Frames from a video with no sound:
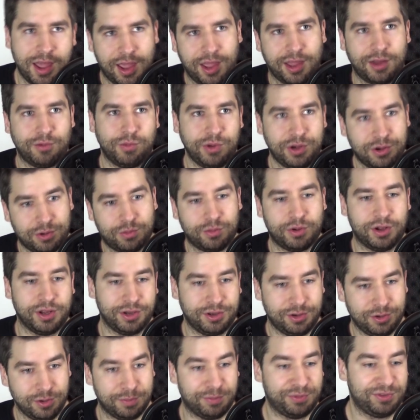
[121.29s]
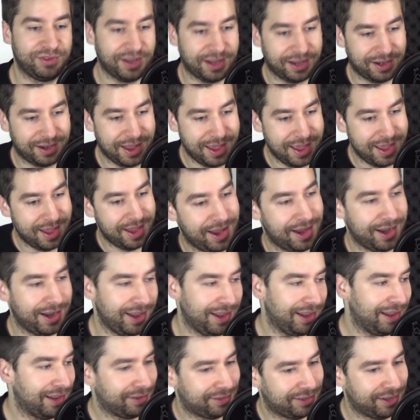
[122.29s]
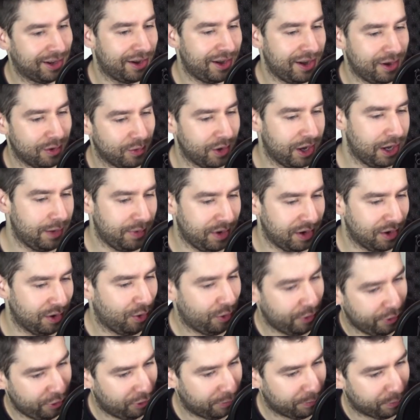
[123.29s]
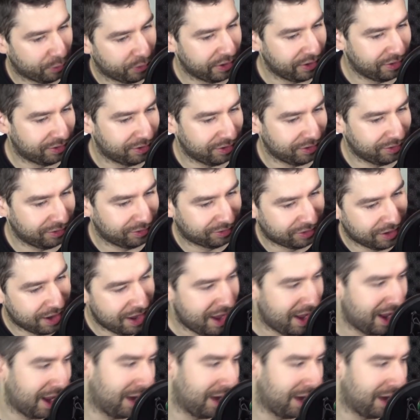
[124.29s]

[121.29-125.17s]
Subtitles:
and we don't want to upset any Saudi Arabian oil princes,